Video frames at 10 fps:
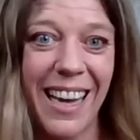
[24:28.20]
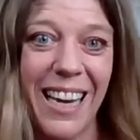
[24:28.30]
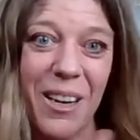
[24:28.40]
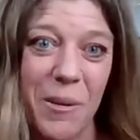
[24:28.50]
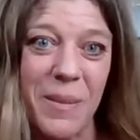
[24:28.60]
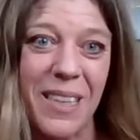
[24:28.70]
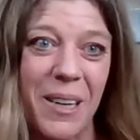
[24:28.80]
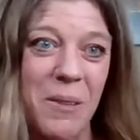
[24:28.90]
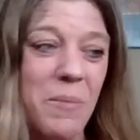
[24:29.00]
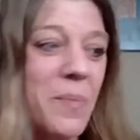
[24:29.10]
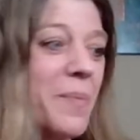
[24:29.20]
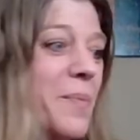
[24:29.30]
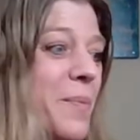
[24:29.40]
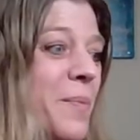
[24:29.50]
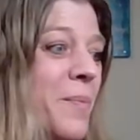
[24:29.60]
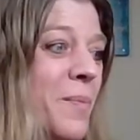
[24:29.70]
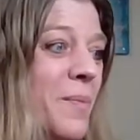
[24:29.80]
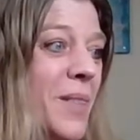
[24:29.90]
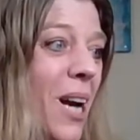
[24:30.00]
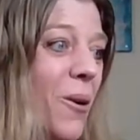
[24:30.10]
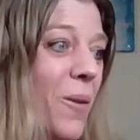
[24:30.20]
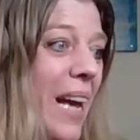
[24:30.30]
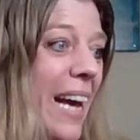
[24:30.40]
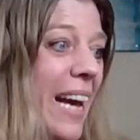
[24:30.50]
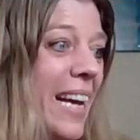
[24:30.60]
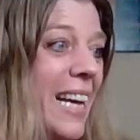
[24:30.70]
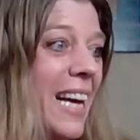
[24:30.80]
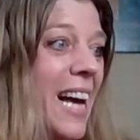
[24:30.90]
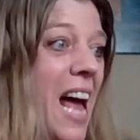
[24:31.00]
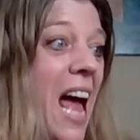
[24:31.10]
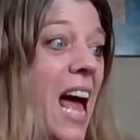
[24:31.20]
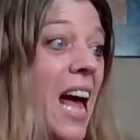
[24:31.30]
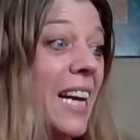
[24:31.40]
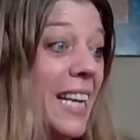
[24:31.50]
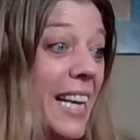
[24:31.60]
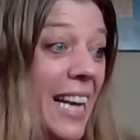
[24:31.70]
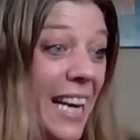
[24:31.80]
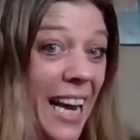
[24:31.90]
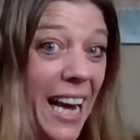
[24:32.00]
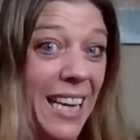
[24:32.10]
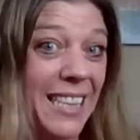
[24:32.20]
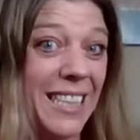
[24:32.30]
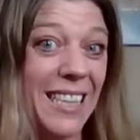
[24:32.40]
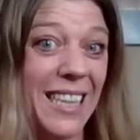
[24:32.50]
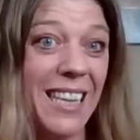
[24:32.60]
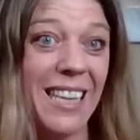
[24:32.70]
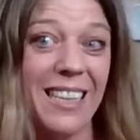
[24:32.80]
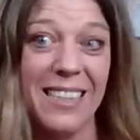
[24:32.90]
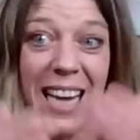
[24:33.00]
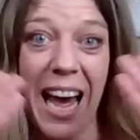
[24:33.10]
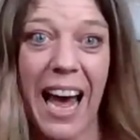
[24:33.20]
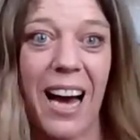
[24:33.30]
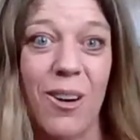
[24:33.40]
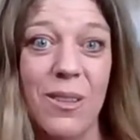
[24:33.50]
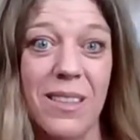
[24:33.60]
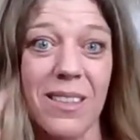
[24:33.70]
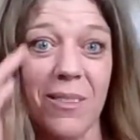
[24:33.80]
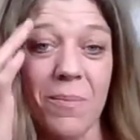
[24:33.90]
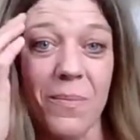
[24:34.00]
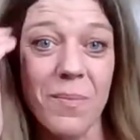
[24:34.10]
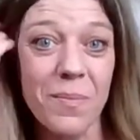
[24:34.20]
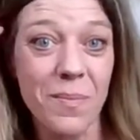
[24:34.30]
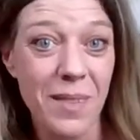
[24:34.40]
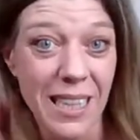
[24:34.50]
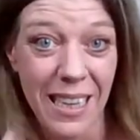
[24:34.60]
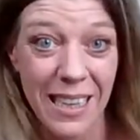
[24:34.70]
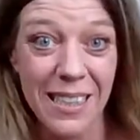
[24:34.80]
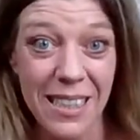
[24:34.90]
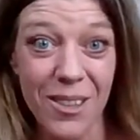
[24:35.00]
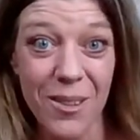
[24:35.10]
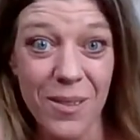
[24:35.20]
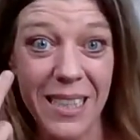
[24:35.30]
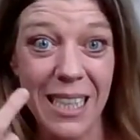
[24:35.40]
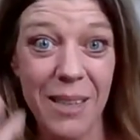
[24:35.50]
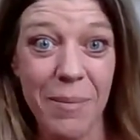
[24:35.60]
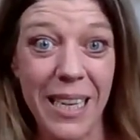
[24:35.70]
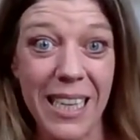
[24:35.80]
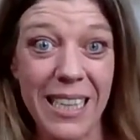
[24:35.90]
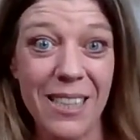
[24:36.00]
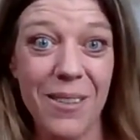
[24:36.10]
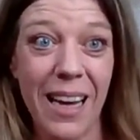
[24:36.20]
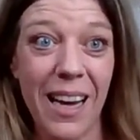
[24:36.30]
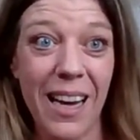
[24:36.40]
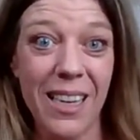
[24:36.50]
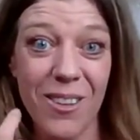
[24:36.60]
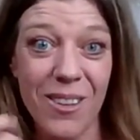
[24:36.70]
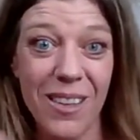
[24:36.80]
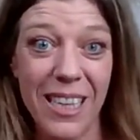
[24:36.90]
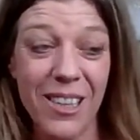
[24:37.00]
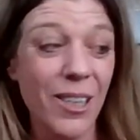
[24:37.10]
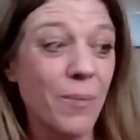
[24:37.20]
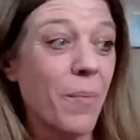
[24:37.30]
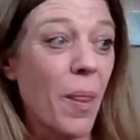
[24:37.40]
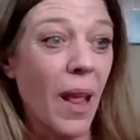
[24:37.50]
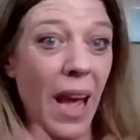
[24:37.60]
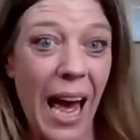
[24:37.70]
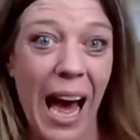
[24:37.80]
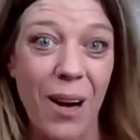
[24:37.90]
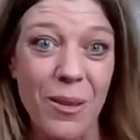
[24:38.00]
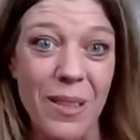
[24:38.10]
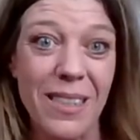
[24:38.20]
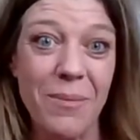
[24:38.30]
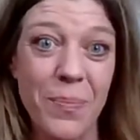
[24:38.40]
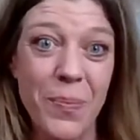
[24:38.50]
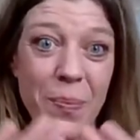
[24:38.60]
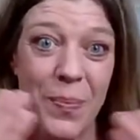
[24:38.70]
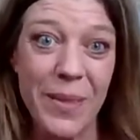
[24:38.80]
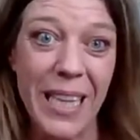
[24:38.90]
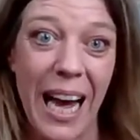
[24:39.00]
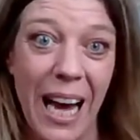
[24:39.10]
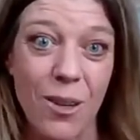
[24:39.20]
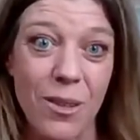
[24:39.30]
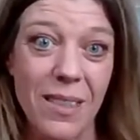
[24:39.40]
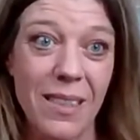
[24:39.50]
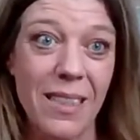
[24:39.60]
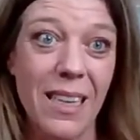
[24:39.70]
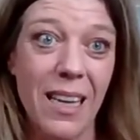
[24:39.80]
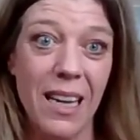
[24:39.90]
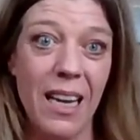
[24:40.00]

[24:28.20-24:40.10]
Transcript: I hope so. Okay. Next is house. Did you see me do that earlier? House. House.